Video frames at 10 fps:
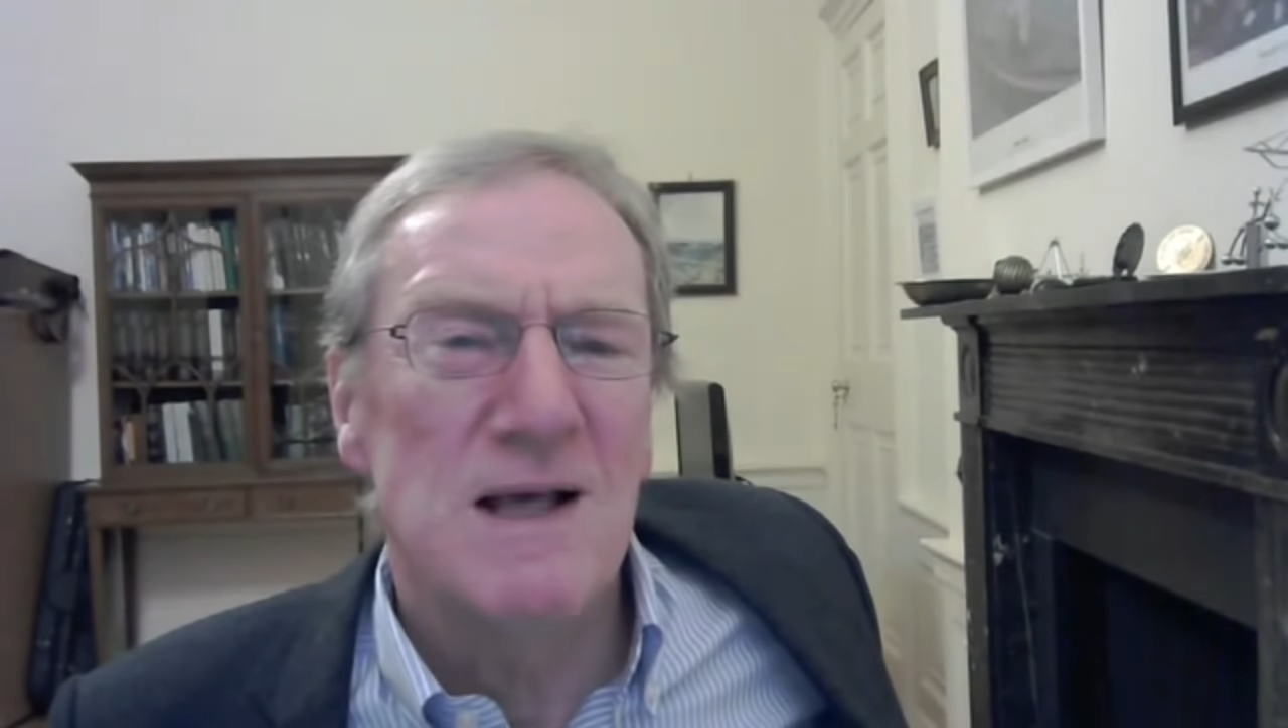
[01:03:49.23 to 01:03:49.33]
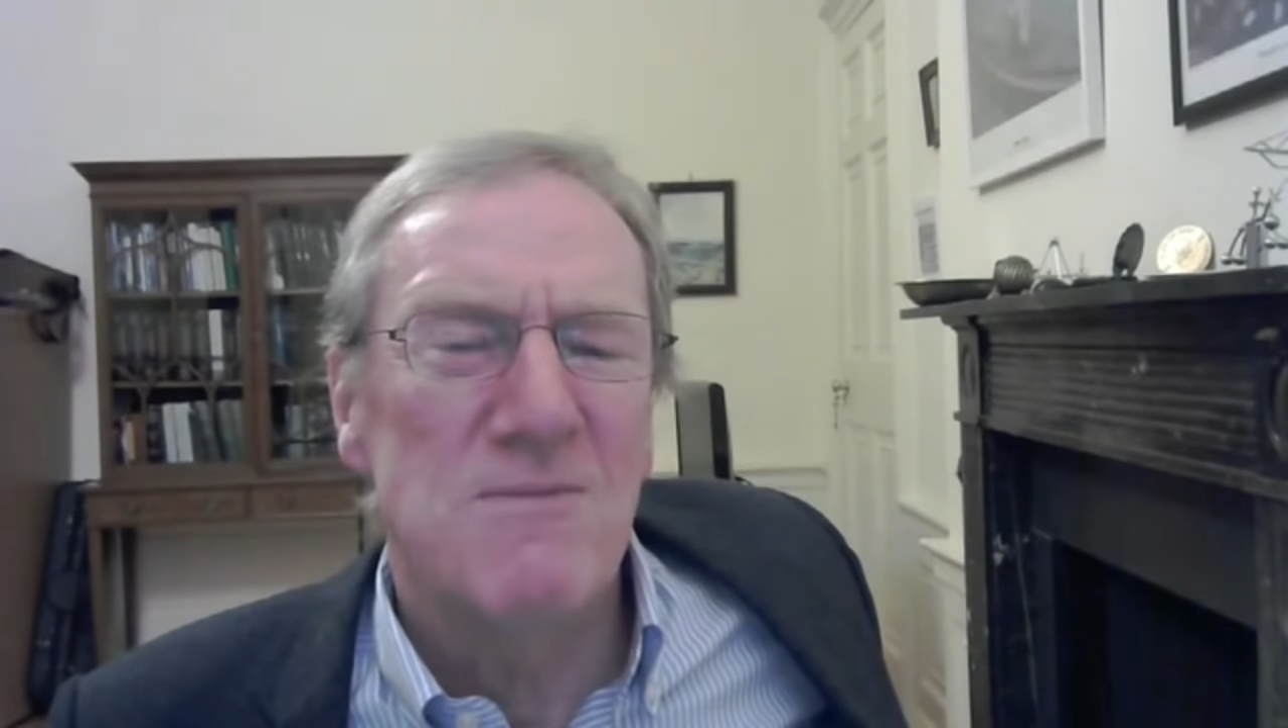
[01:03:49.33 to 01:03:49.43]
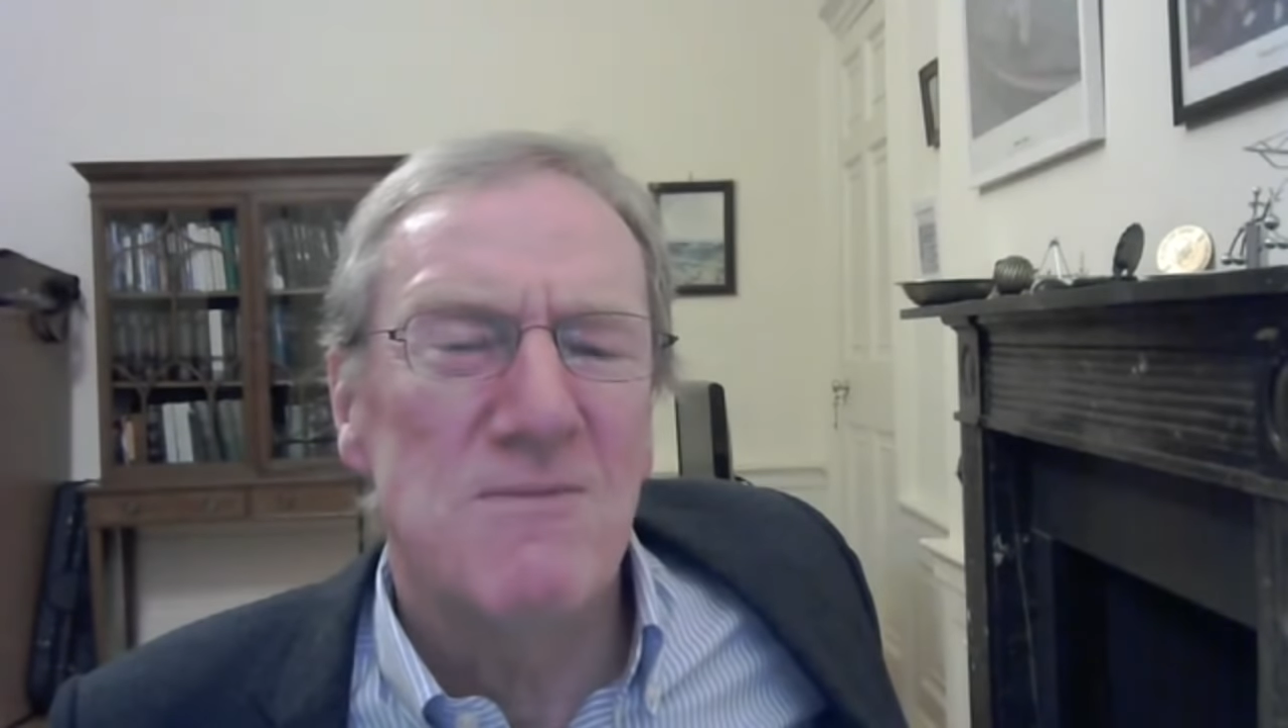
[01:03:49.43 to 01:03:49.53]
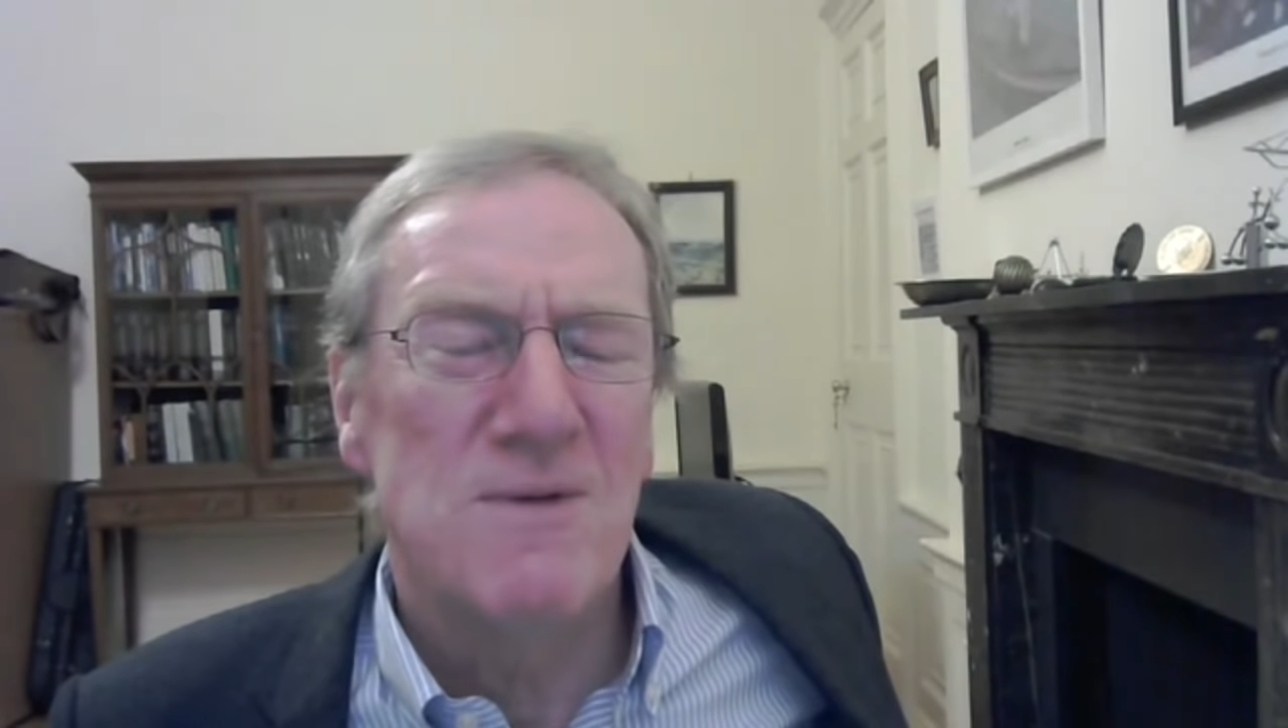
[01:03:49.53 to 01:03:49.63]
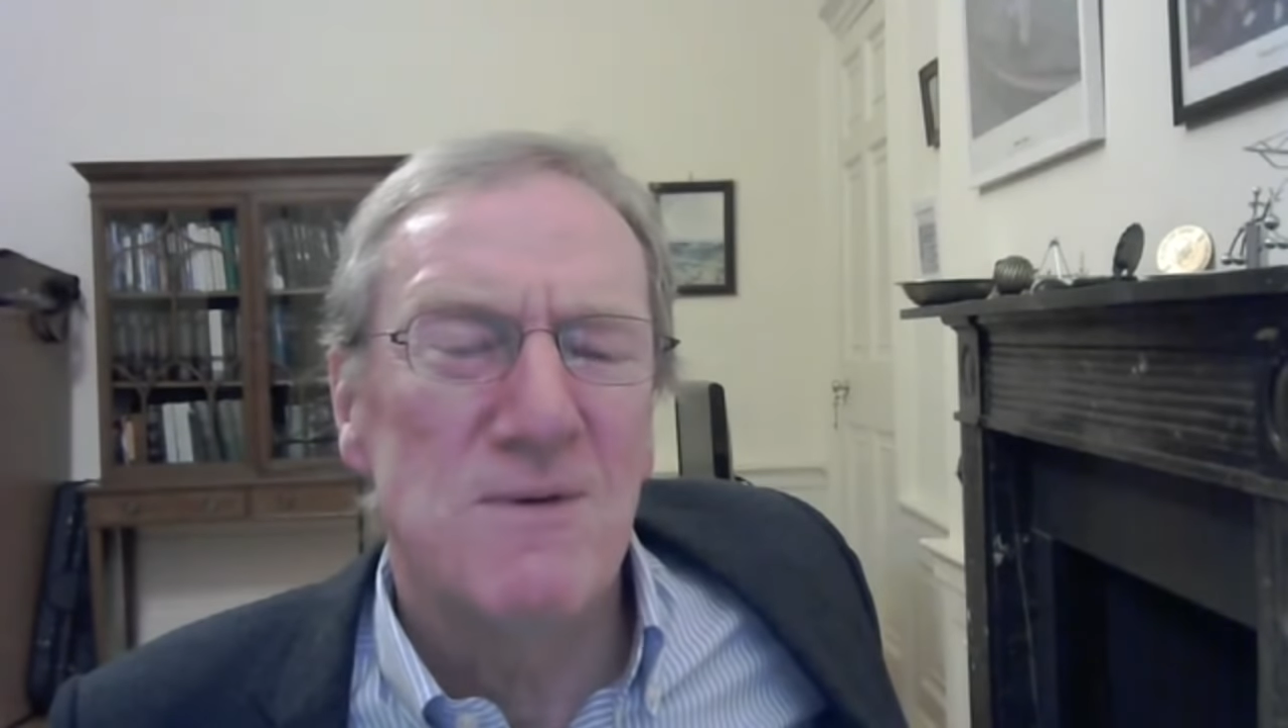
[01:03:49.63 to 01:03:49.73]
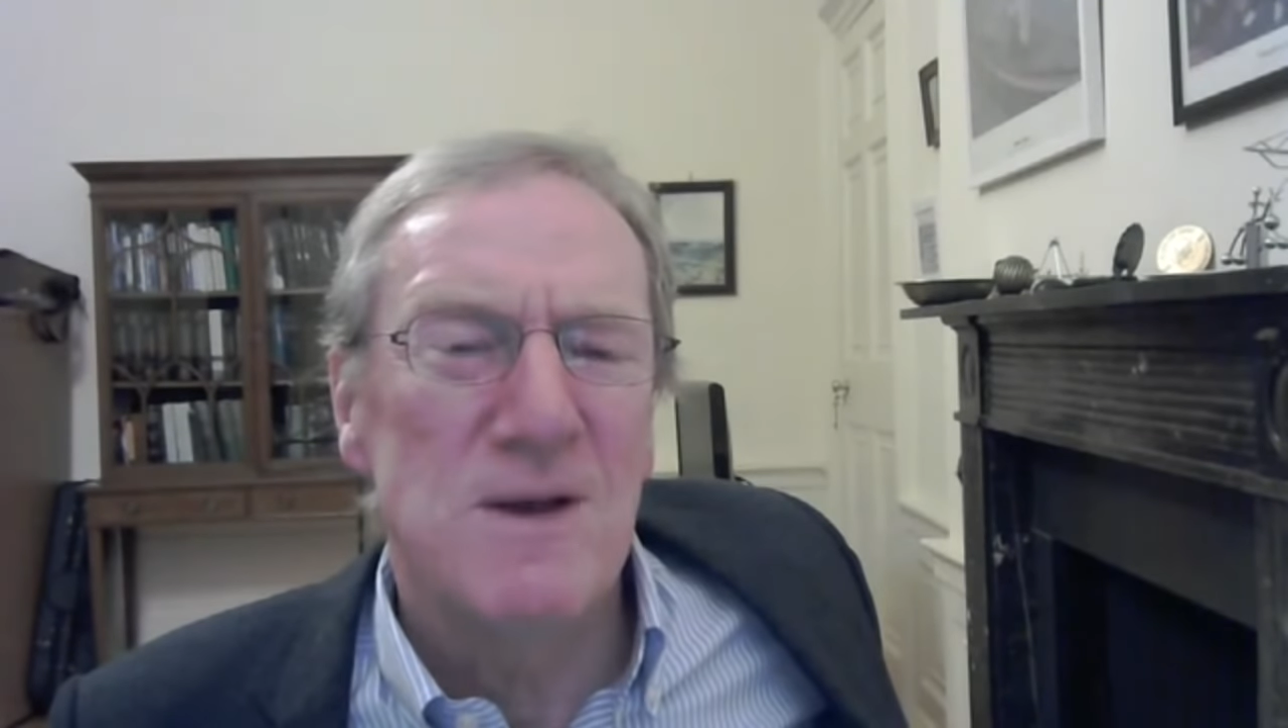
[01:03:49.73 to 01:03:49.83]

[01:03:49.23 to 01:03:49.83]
last few